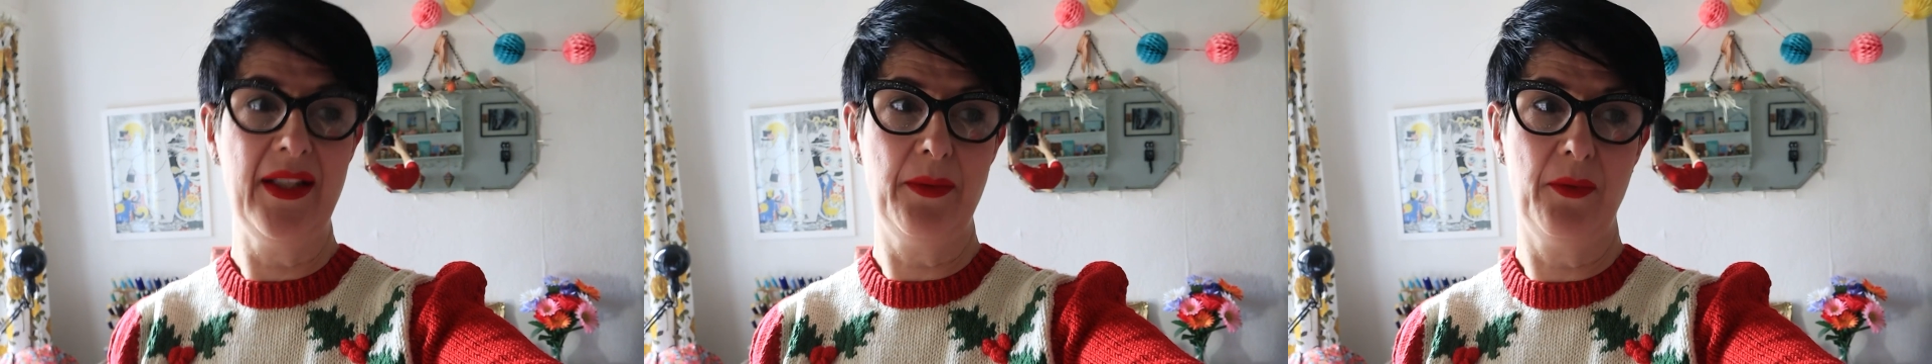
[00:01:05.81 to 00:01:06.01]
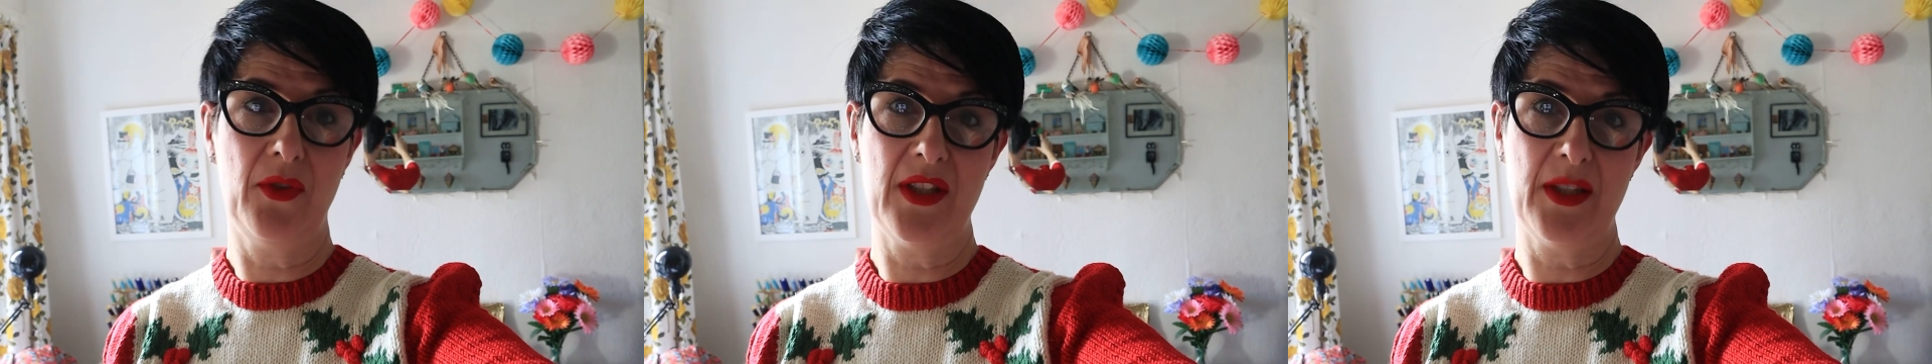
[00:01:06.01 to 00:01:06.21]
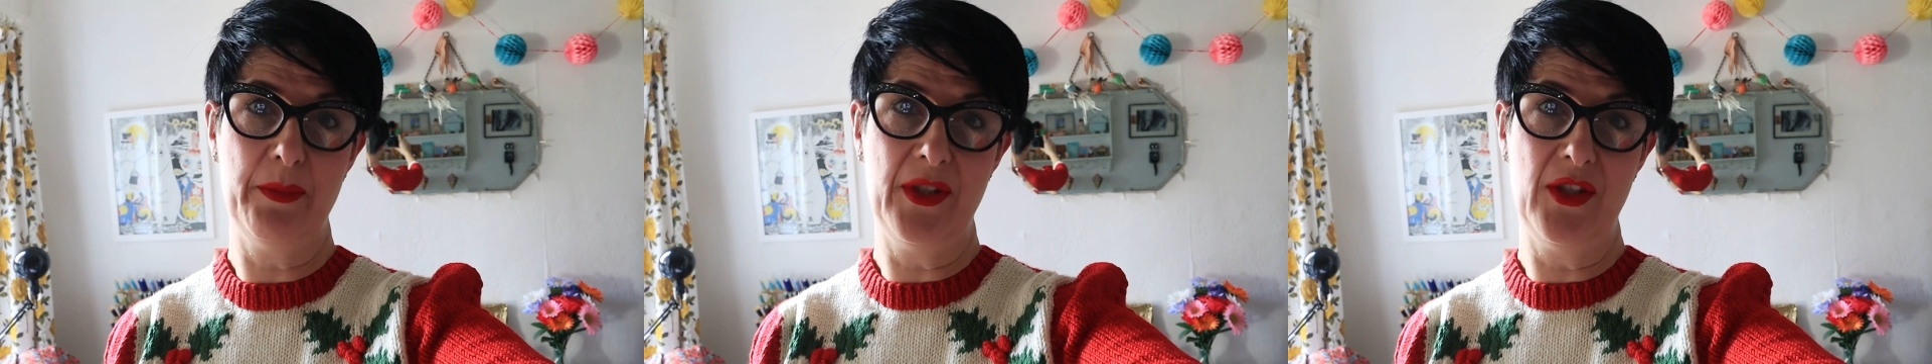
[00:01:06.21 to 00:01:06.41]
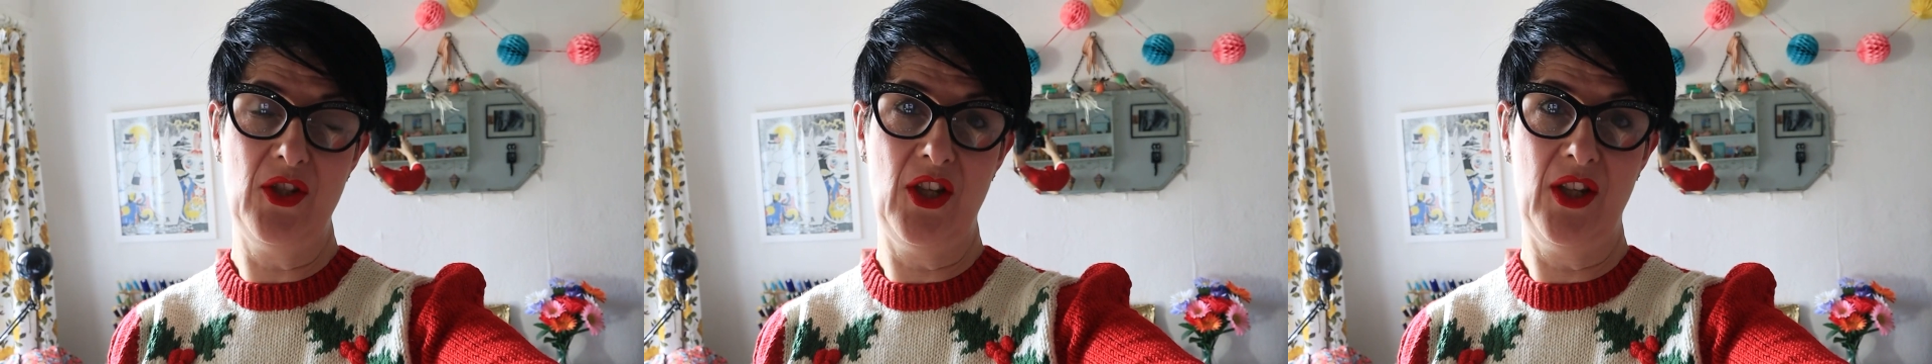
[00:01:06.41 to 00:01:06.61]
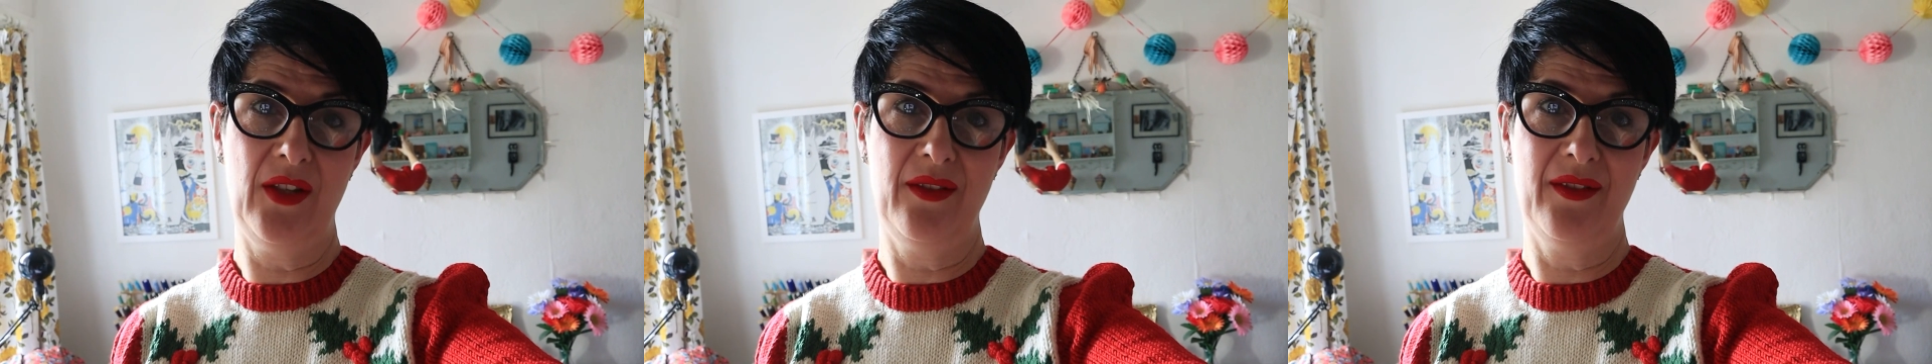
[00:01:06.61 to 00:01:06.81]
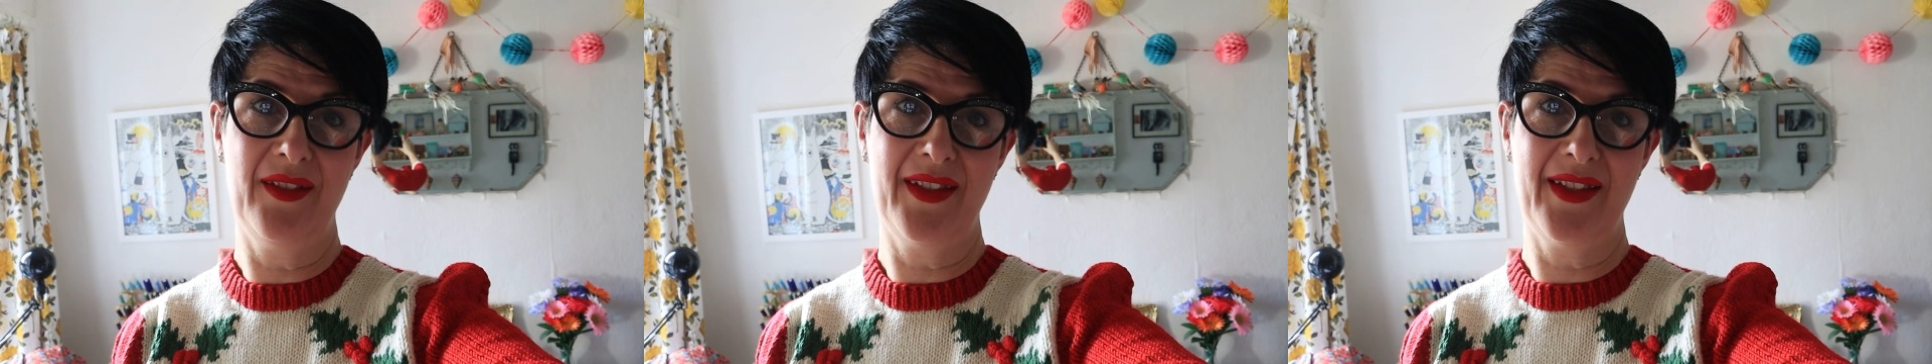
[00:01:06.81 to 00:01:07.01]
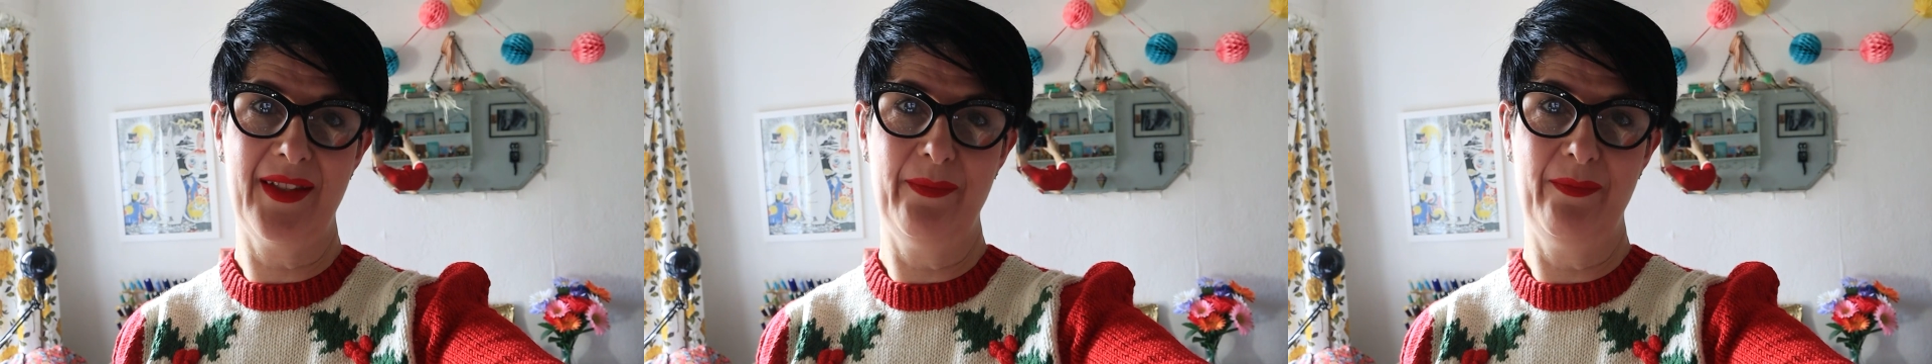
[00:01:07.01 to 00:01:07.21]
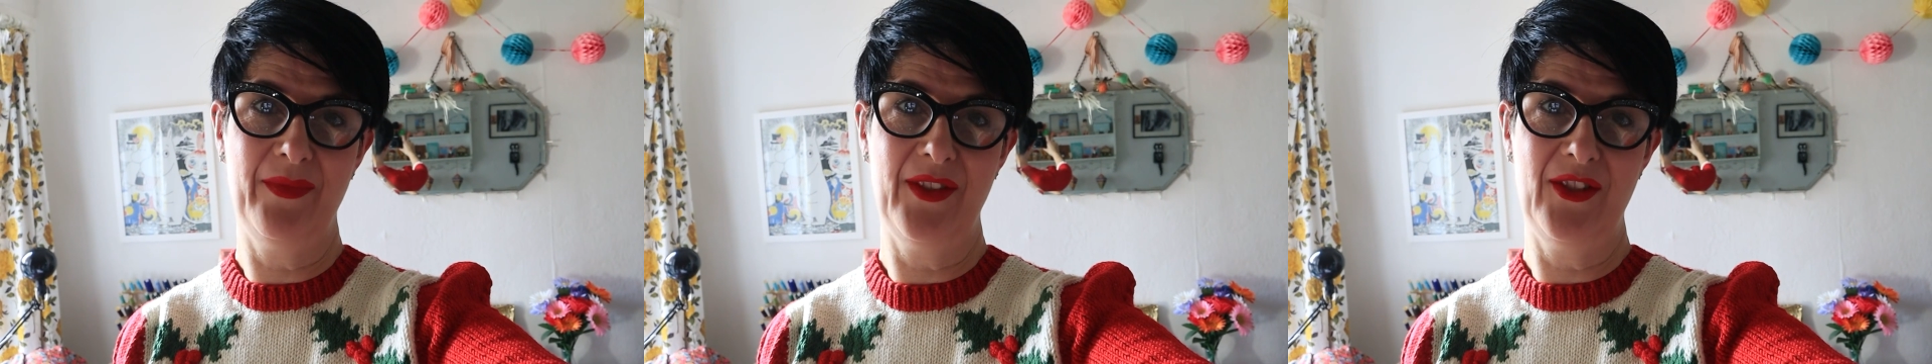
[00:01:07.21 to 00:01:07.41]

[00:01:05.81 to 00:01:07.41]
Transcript: some Christmas tunes,